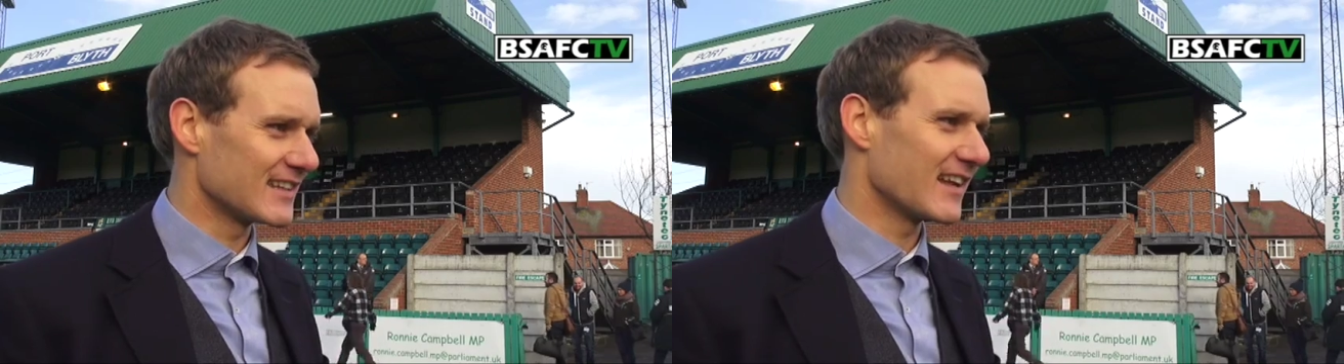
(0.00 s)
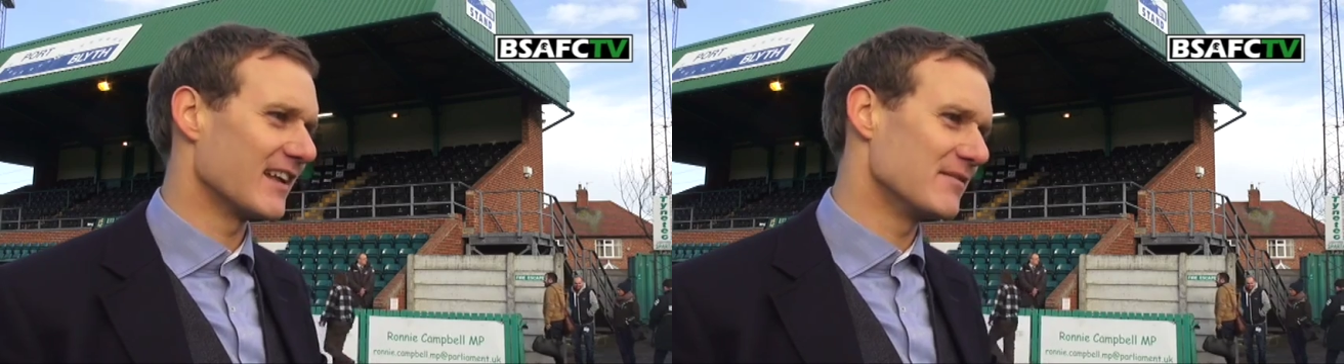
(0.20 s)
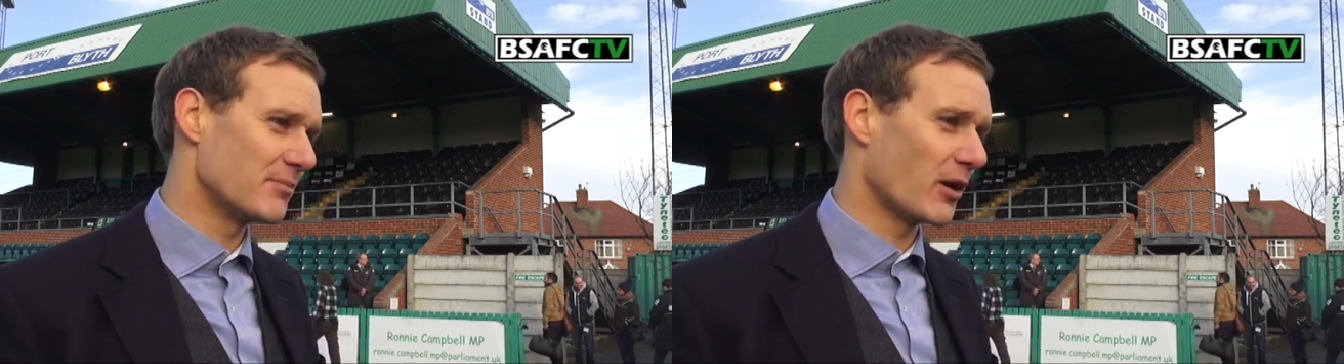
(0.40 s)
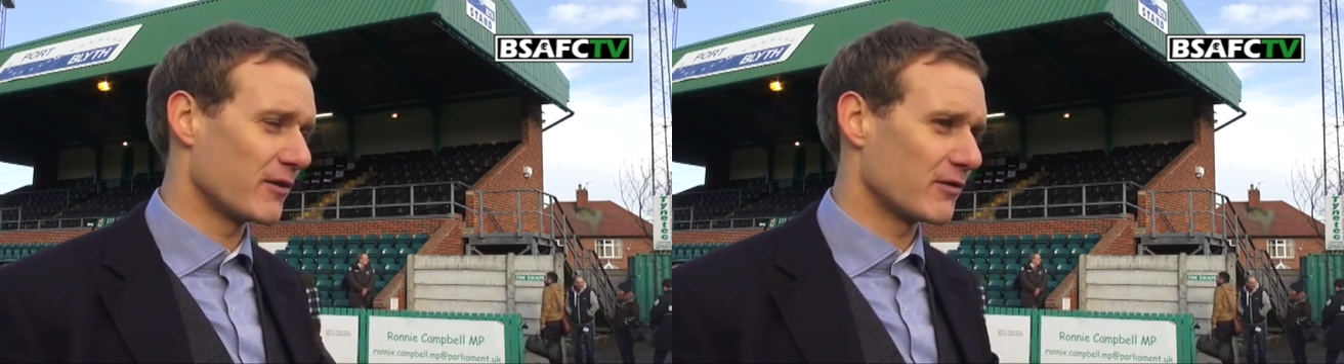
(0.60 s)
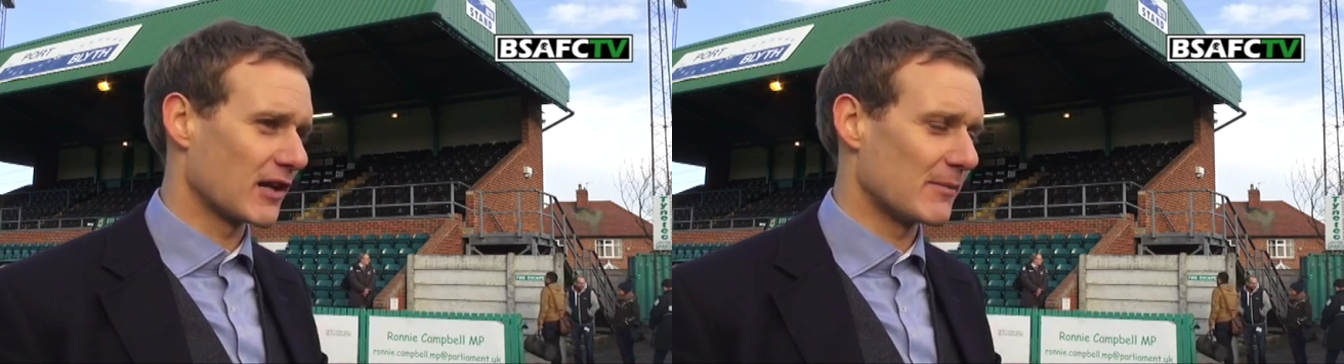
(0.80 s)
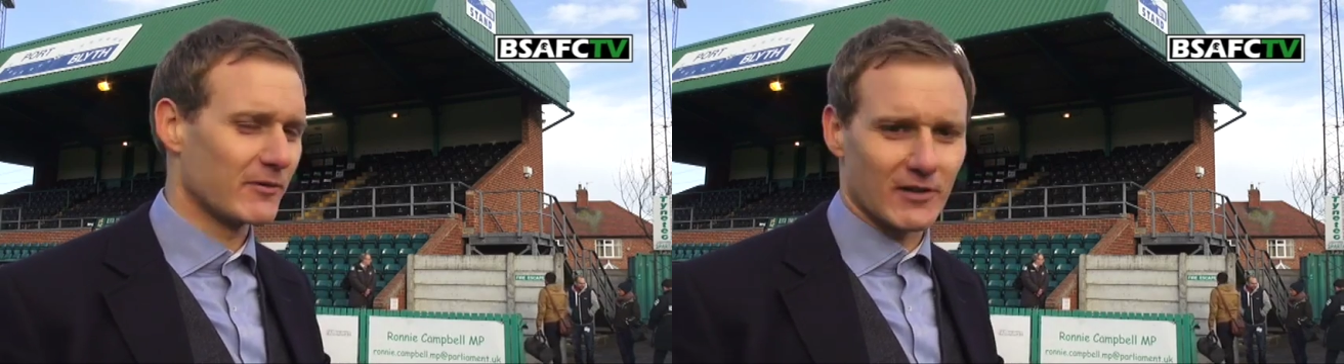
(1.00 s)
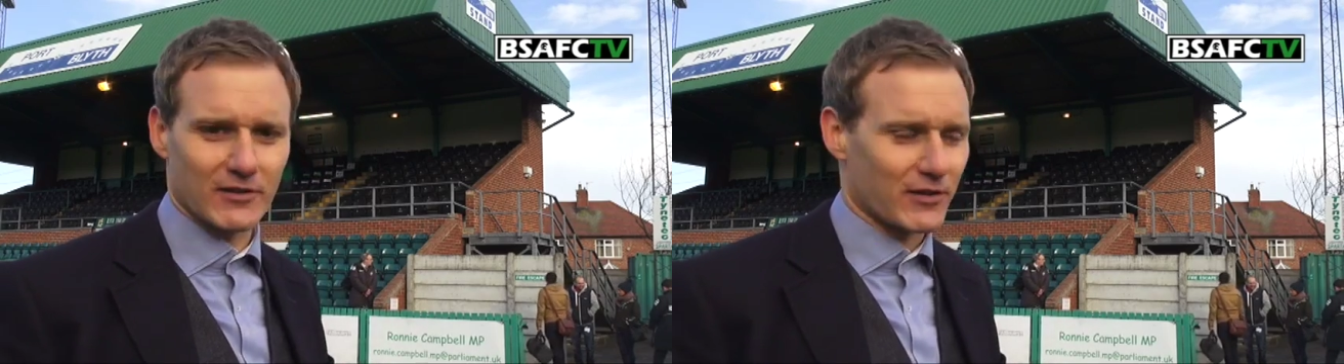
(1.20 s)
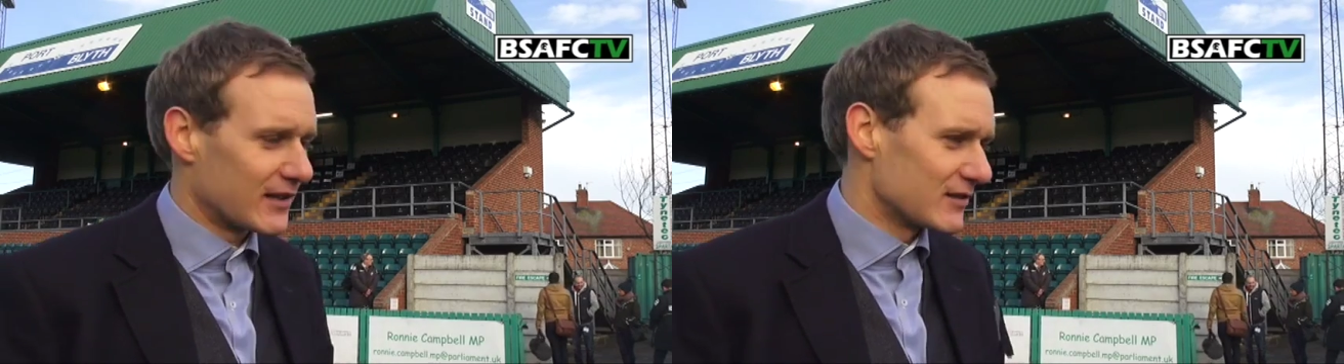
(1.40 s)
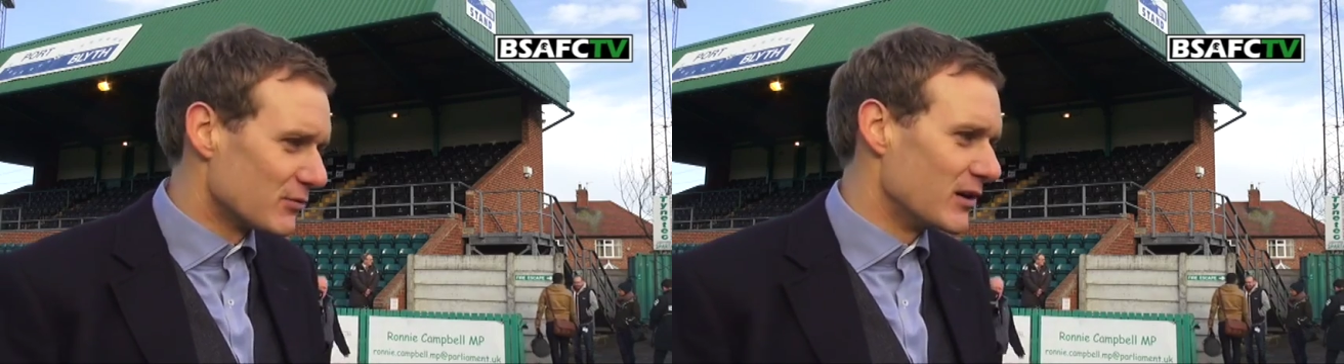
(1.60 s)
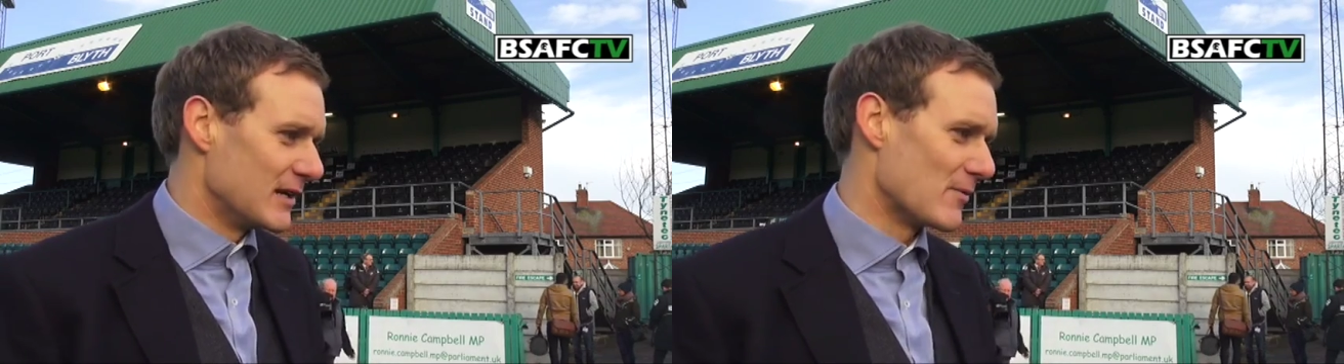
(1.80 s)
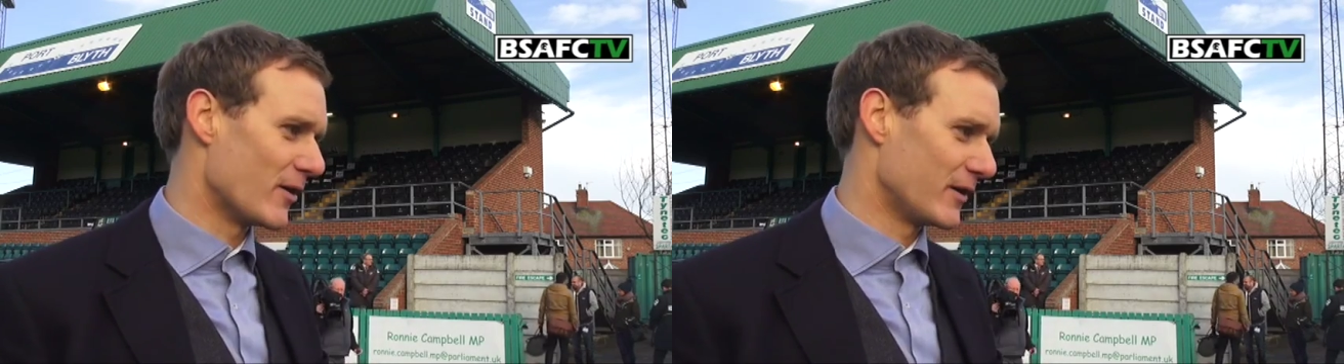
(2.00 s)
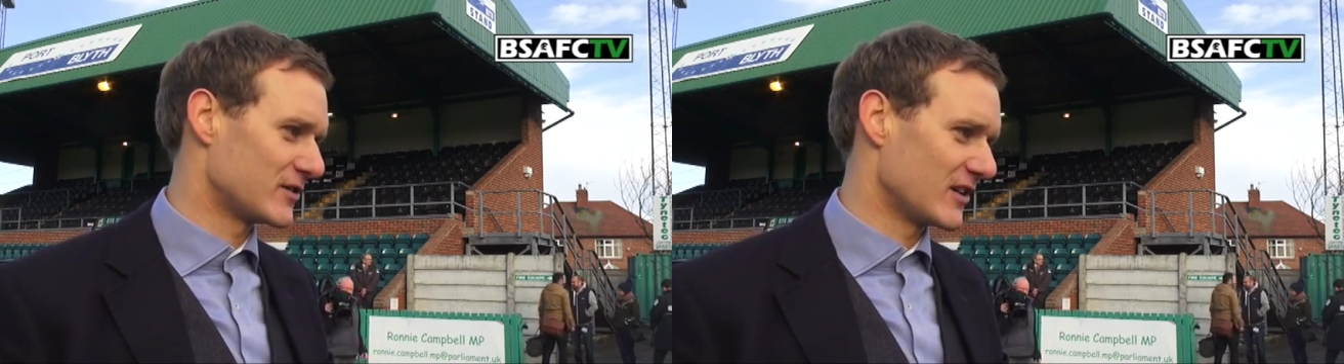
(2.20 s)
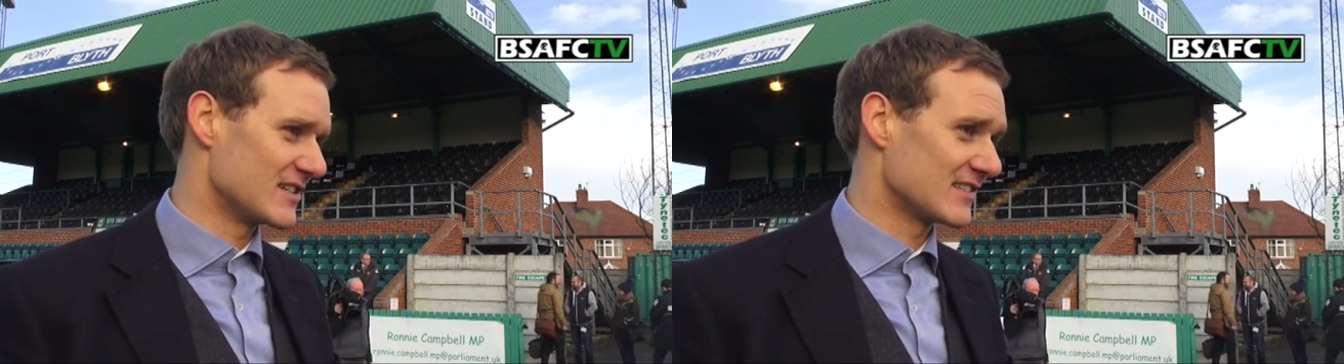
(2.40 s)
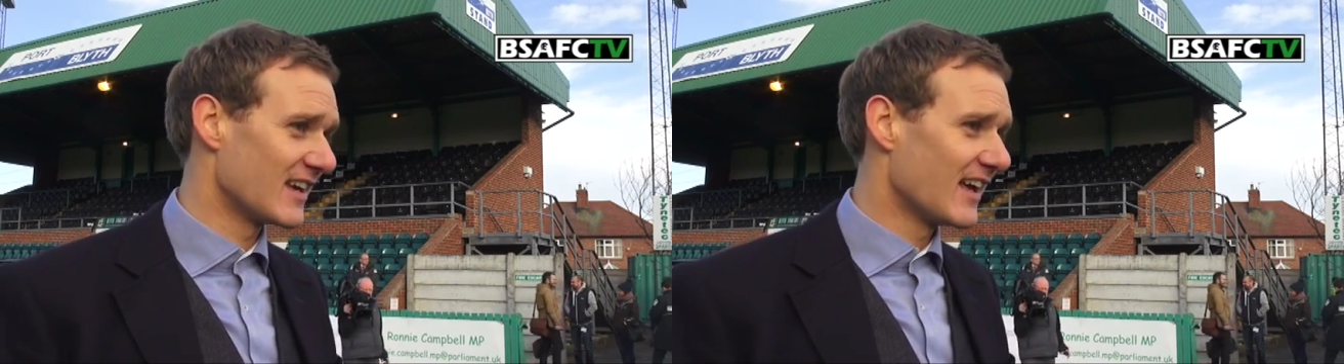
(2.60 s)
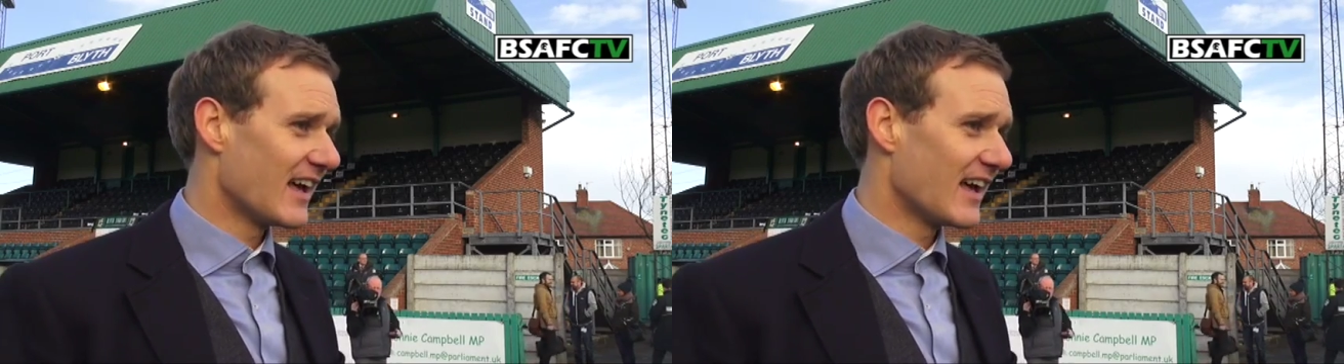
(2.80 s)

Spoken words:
And Blyth are a club who've done things really well this season.